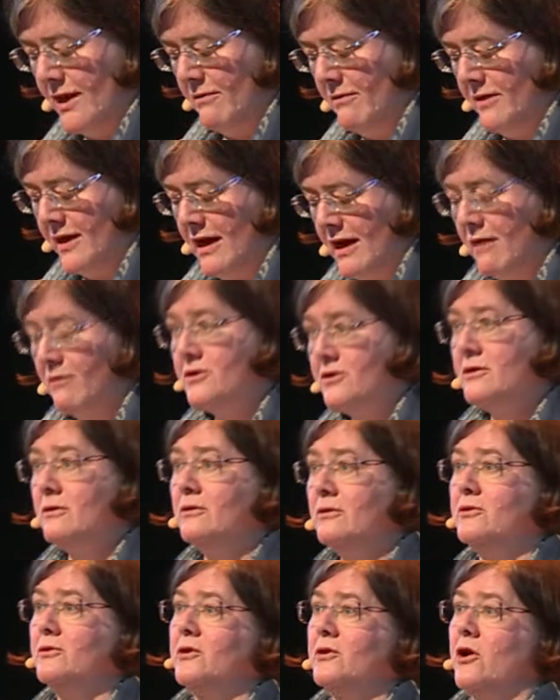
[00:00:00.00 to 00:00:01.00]
County
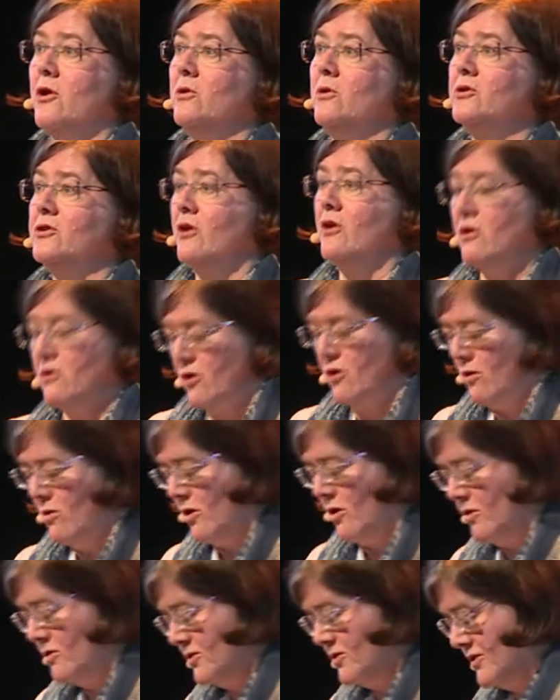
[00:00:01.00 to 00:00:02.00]
Council to
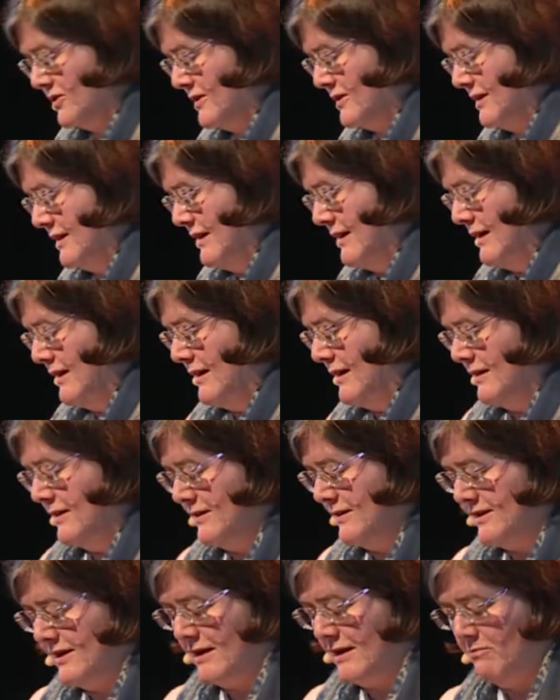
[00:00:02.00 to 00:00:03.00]
co-host
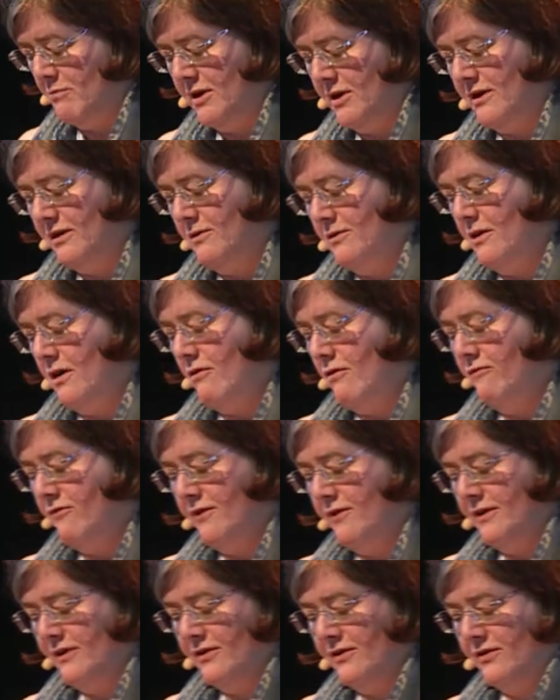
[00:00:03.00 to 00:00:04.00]
this NPU
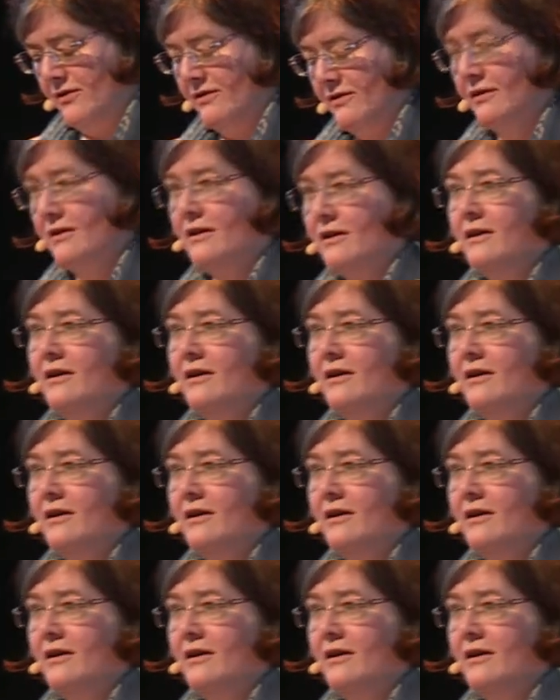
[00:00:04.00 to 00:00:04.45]
conference,